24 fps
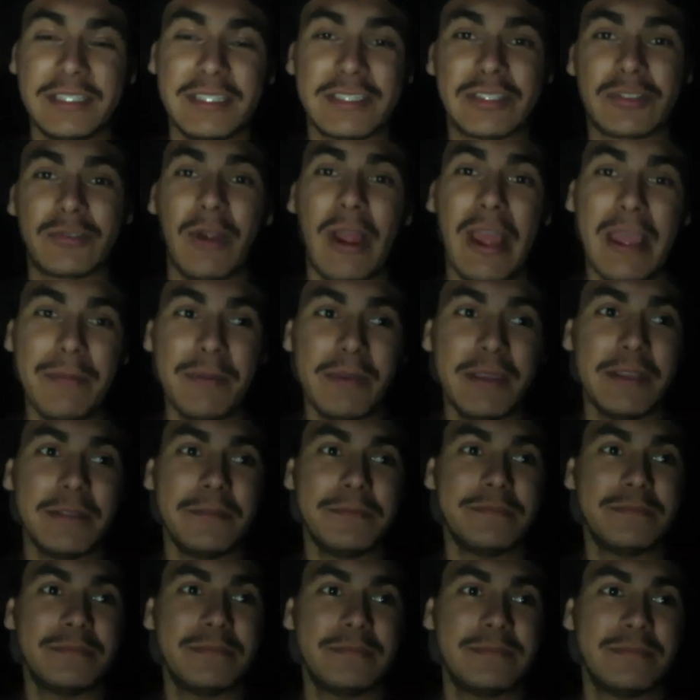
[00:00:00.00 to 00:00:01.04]
describe it,
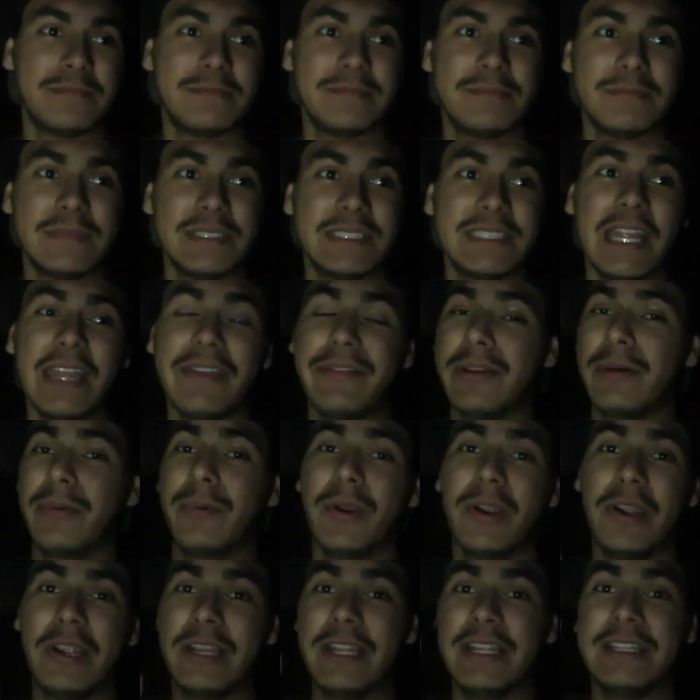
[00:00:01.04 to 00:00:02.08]
it's not even a
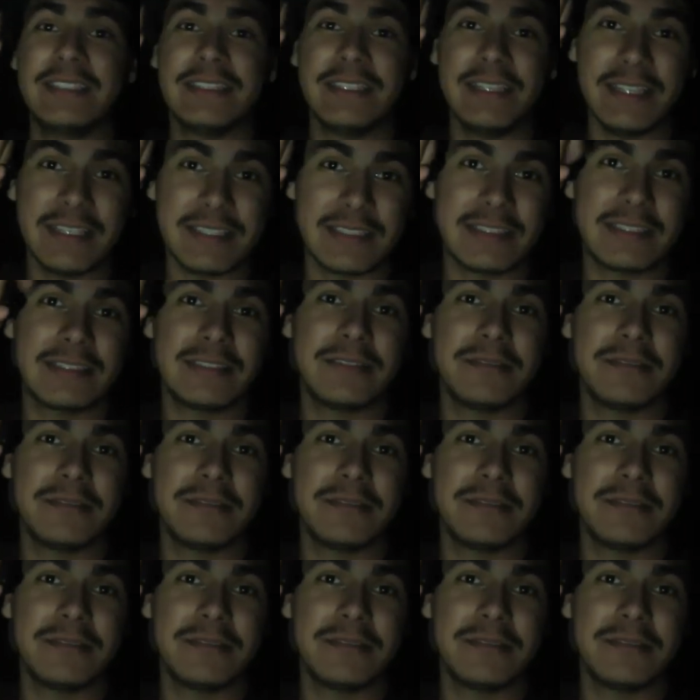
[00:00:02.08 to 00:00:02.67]
word, it's this.